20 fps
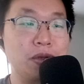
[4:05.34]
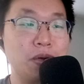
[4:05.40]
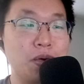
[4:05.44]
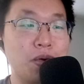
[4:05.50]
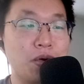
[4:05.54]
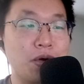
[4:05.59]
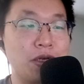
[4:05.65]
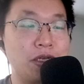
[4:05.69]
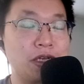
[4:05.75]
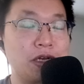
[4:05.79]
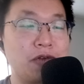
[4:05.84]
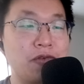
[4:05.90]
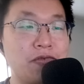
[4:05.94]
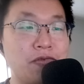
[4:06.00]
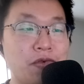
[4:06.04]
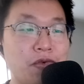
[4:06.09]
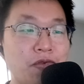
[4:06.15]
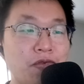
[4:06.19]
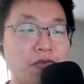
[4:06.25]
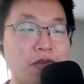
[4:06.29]
horizontal
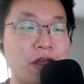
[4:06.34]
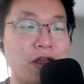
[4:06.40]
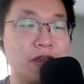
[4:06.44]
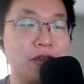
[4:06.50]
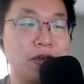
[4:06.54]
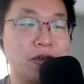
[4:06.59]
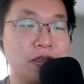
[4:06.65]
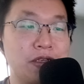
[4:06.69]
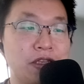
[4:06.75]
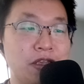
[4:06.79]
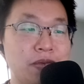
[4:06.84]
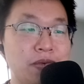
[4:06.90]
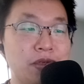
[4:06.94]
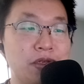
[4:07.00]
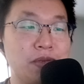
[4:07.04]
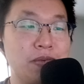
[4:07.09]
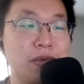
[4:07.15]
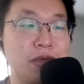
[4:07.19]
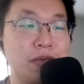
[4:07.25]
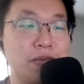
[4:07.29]
form factor seems
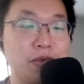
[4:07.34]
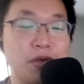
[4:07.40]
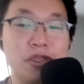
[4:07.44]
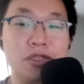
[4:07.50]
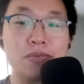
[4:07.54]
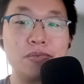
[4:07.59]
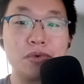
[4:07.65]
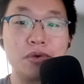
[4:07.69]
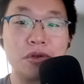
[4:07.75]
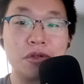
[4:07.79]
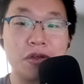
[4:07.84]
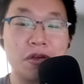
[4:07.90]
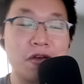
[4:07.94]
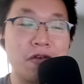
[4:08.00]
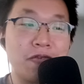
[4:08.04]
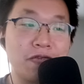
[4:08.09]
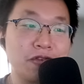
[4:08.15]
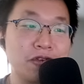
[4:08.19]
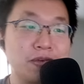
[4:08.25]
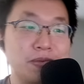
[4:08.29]
to be much more
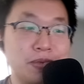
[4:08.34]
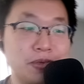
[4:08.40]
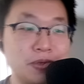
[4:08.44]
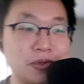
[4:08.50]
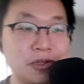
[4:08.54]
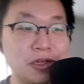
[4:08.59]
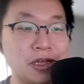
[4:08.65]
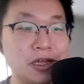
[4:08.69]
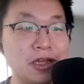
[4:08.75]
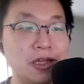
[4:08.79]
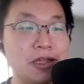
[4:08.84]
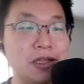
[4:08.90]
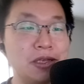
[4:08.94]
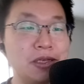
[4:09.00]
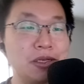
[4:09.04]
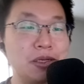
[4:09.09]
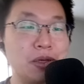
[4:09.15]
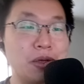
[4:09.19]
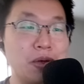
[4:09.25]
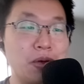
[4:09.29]
comfortable.
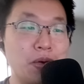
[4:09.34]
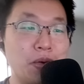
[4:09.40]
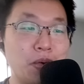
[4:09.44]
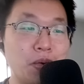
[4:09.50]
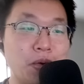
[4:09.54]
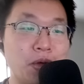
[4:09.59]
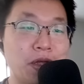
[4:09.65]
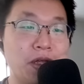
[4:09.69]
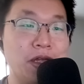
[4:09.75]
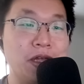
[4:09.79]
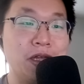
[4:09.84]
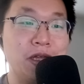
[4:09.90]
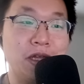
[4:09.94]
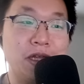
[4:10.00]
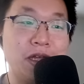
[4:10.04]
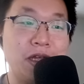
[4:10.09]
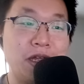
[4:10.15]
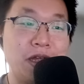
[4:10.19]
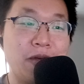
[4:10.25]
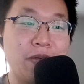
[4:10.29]
So
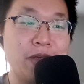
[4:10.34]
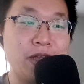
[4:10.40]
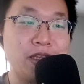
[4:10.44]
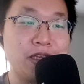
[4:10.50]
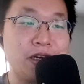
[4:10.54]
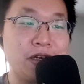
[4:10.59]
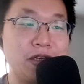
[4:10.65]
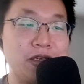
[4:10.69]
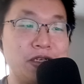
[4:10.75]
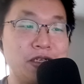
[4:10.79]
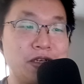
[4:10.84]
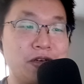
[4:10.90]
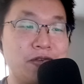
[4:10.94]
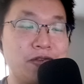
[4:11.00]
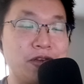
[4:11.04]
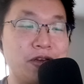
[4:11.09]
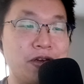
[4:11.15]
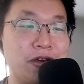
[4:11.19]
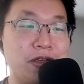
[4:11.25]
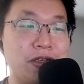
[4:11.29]
I'm not entirely sure
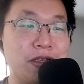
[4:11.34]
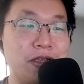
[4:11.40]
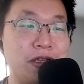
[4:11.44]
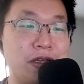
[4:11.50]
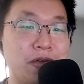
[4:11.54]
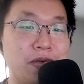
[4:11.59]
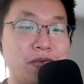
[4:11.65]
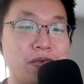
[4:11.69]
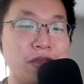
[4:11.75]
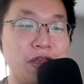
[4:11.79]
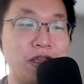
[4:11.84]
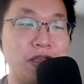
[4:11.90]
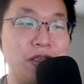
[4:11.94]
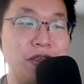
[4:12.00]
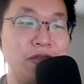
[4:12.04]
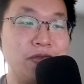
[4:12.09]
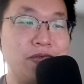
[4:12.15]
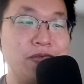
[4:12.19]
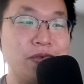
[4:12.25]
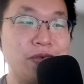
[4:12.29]
if there's a
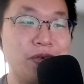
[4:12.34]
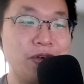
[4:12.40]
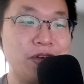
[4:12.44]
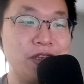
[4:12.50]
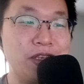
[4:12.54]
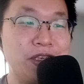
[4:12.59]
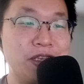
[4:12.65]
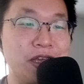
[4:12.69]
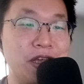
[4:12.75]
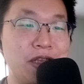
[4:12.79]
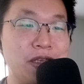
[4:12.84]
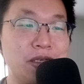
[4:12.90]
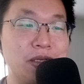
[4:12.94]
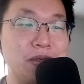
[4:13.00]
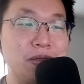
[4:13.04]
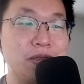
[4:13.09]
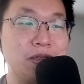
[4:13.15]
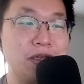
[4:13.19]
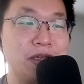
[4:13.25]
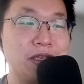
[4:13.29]
reason for this
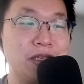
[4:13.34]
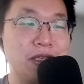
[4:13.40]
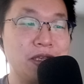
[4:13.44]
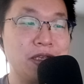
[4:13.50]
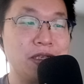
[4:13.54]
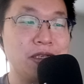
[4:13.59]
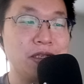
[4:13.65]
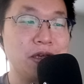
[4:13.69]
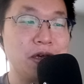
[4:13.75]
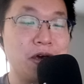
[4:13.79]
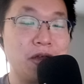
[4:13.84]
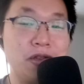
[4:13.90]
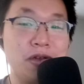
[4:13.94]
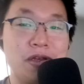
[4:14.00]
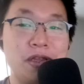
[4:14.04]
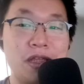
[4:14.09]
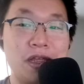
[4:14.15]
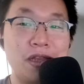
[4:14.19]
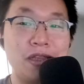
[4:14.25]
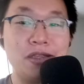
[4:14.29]
console to exist other
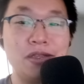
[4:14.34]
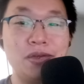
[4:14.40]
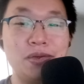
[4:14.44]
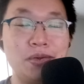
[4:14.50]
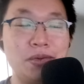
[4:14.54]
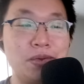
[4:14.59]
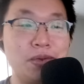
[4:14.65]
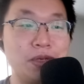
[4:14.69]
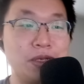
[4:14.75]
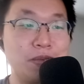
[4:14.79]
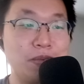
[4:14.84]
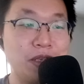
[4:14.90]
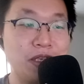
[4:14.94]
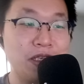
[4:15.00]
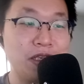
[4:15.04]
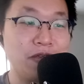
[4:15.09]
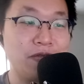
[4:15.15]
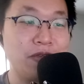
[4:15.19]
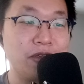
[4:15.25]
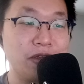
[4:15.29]
than you
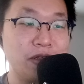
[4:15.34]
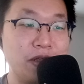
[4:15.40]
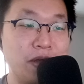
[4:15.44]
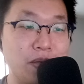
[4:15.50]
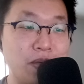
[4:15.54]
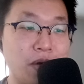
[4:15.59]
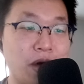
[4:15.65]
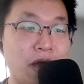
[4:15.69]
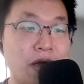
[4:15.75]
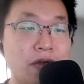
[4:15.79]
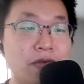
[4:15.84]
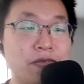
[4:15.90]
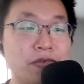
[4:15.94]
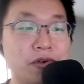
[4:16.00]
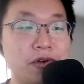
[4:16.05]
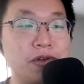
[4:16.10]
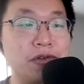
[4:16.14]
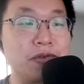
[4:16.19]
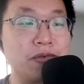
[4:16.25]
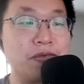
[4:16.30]
specifically want a
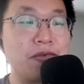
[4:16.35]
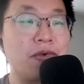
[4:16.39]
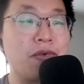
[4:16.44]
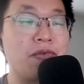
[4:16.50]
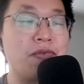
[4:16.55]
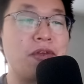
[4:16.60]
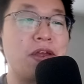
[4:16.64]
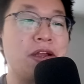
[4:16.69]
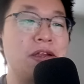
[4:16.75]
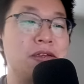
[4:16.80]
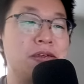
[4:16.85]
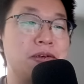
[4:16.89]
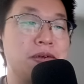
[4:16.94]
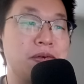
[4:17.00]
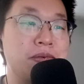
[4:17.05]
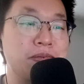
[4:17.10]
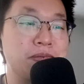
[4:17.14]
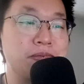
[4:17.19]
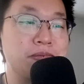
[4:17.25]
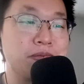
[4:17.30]
vertical form
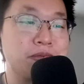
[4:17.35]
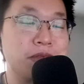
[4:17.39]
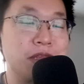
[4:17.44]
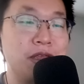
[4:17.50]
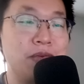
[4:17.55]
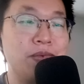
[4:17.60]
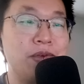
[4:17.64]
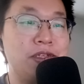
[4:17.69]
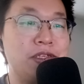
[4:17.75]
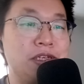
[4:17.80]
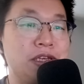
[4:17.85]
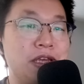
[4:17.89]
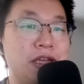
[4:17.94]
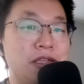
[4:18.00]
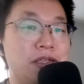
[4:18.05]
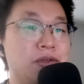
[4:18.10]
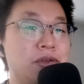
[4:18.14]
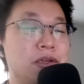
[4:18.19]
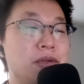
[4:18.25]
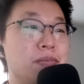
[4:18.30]
factor, in which
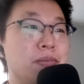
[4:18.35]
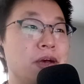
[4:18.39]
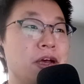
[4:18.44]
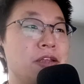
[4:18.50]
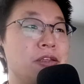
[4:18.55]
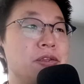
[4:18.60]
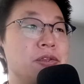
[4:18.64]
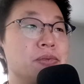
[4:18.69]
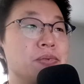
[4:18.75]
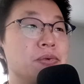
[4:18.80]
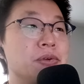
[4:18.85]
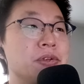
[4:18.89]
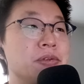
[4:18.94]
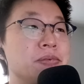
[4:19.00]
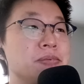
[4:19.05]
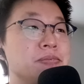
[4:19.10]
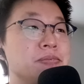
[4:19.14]
case you can buy this one.